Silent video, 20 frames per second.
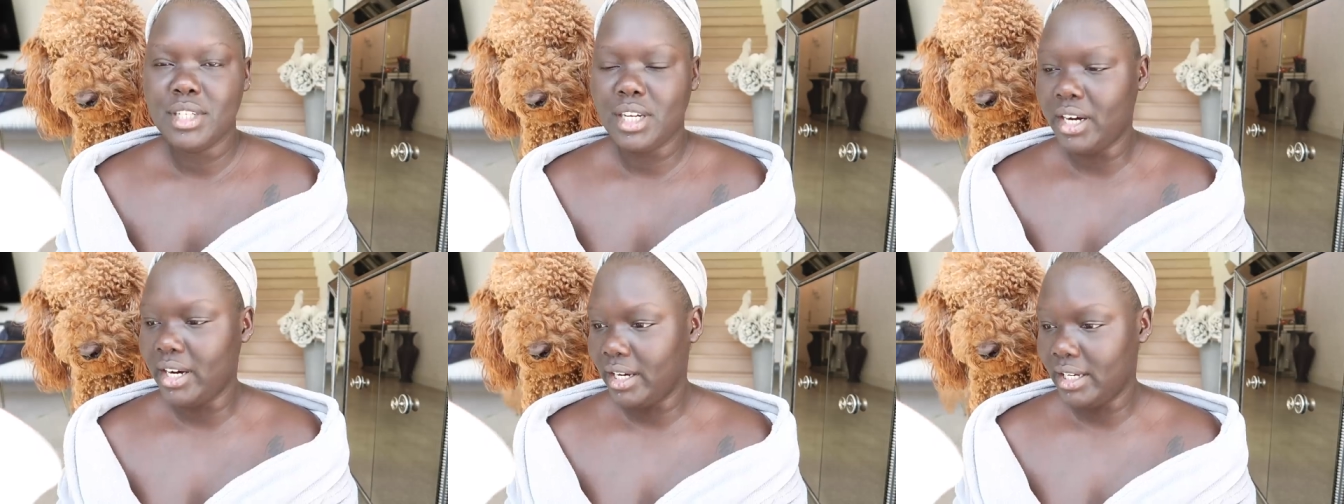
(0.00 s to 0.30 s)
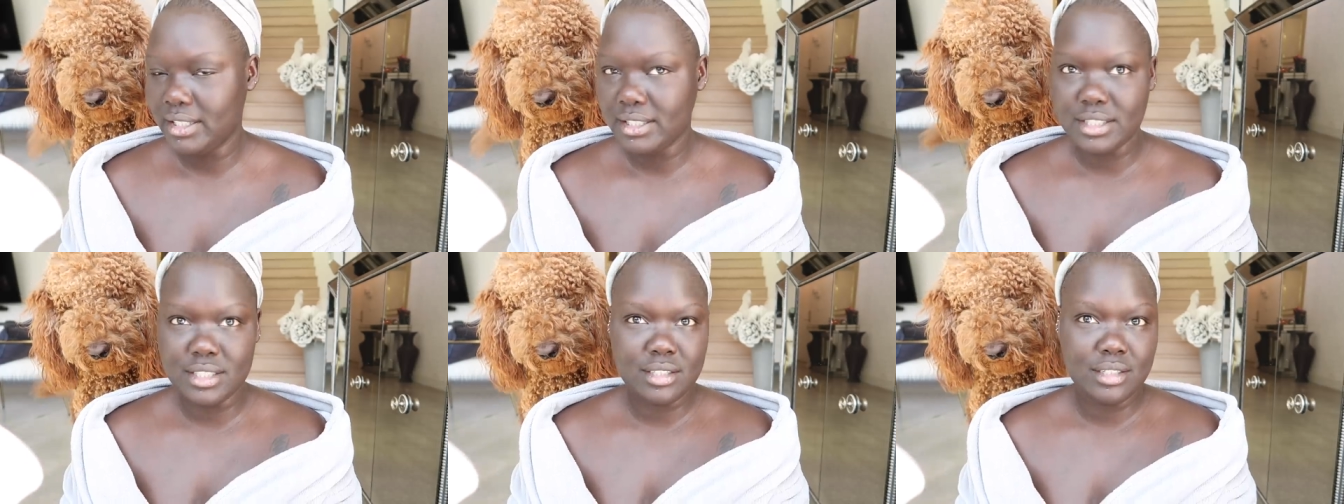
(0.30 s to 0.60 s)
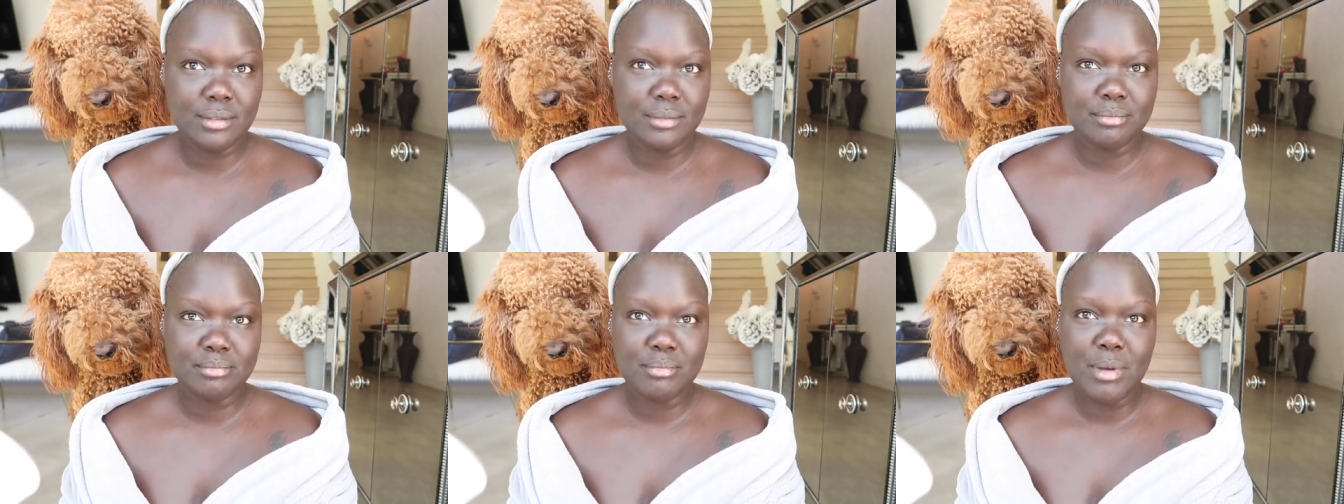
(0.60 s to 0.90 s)
All right, so
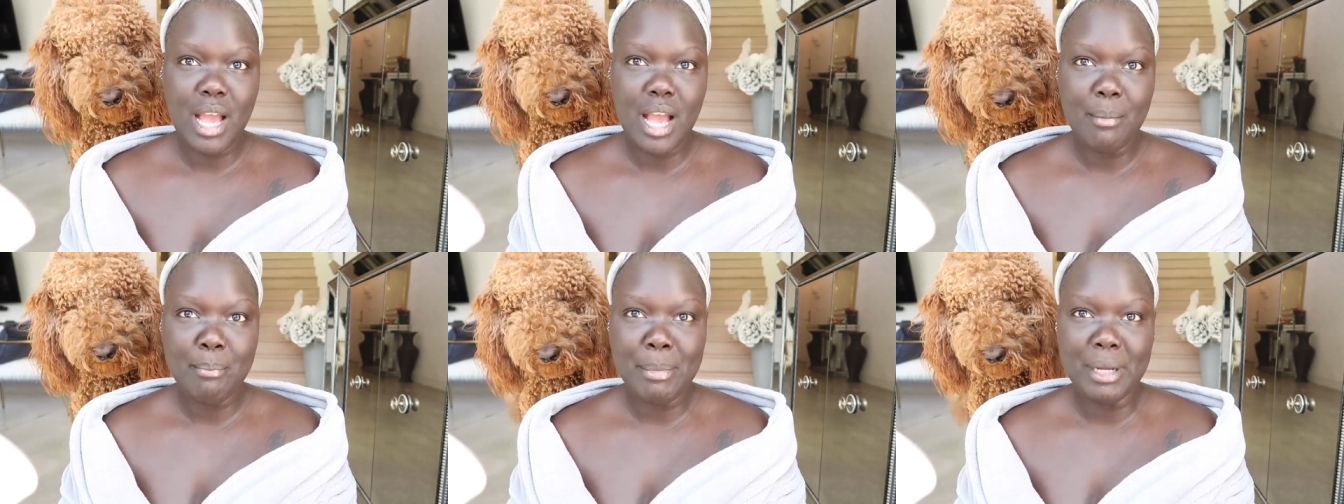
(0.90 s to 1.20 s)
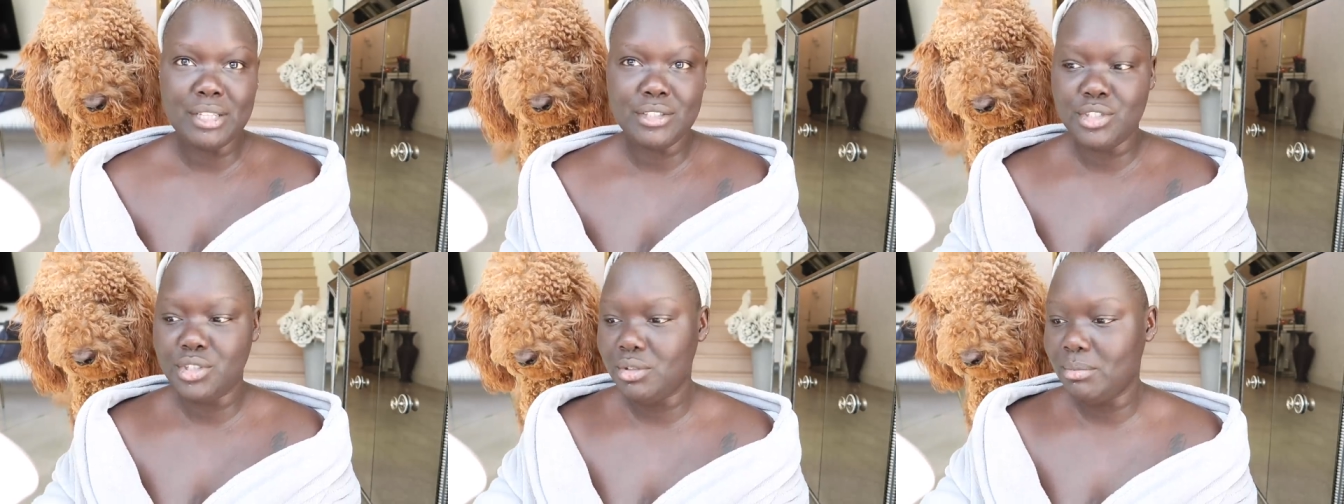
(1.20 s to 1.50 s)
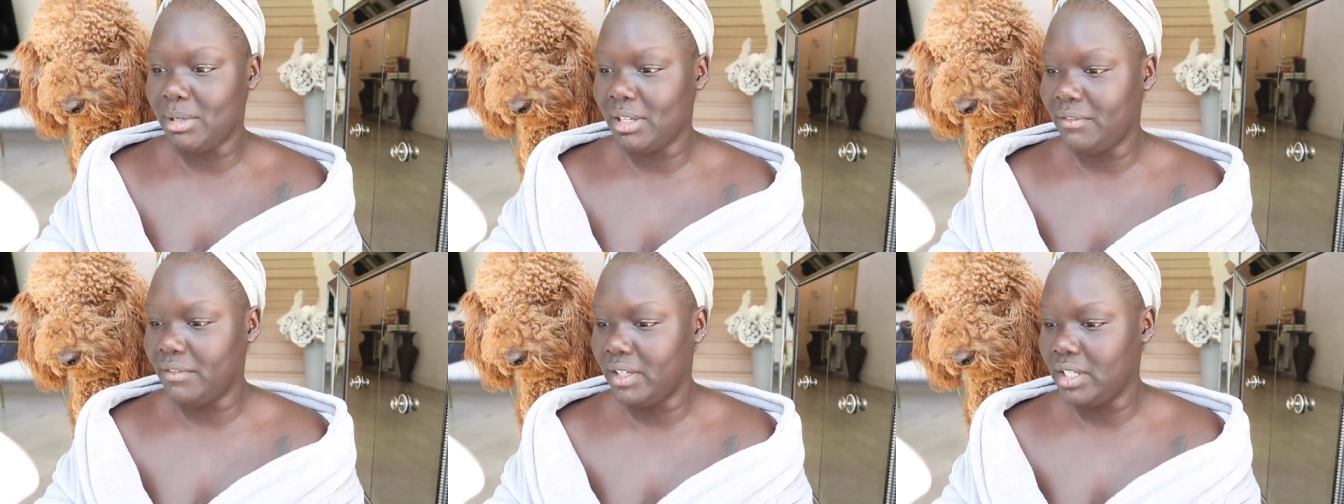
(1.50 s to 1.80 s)
I'm about to do
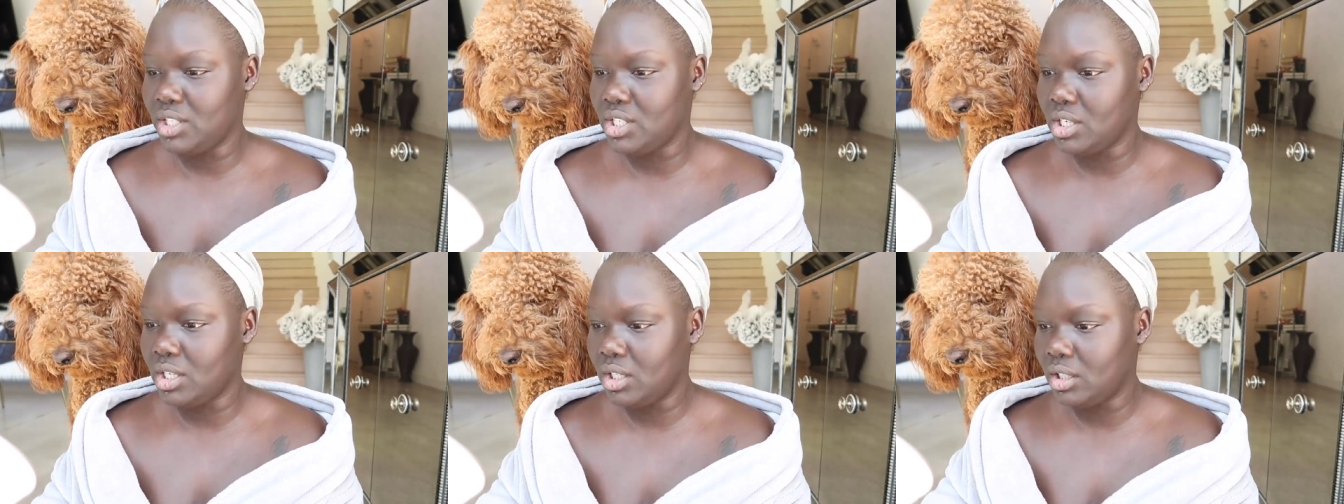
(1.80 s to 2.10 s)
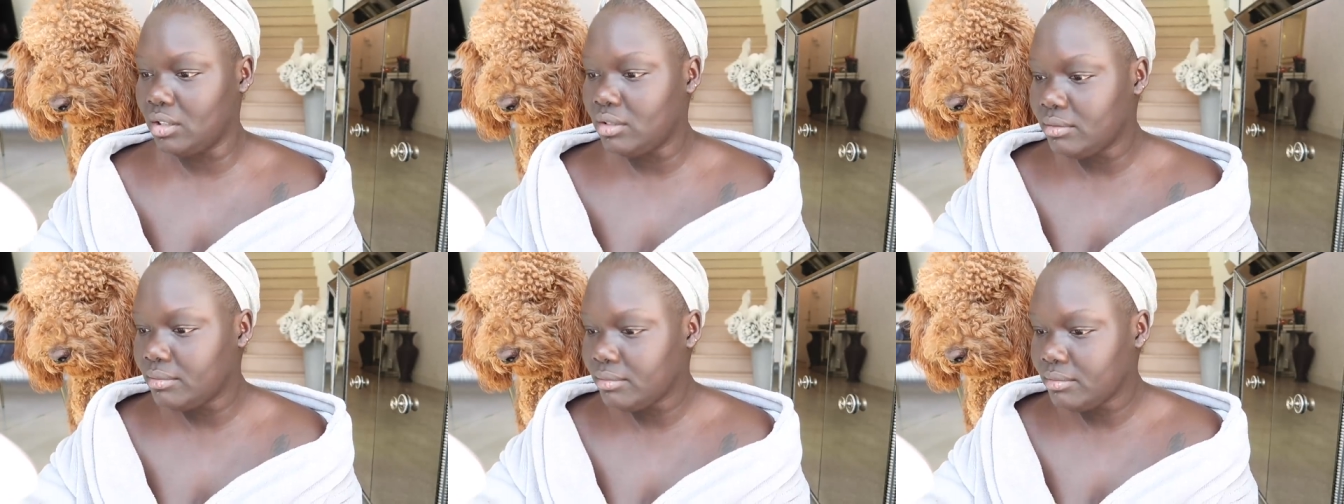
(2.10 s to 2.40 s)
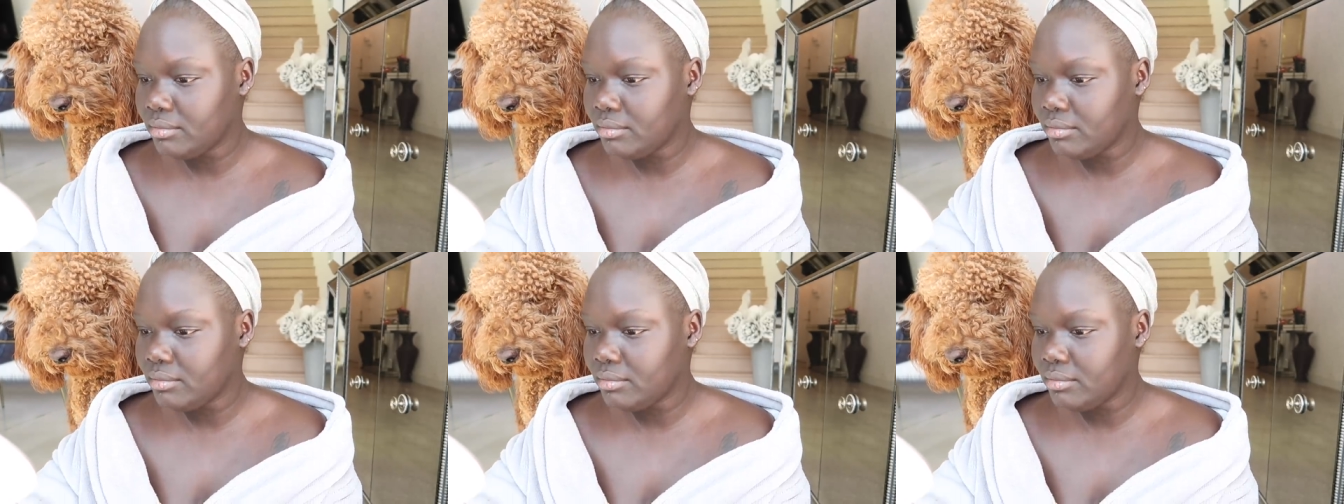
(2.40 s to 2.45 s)
my facial.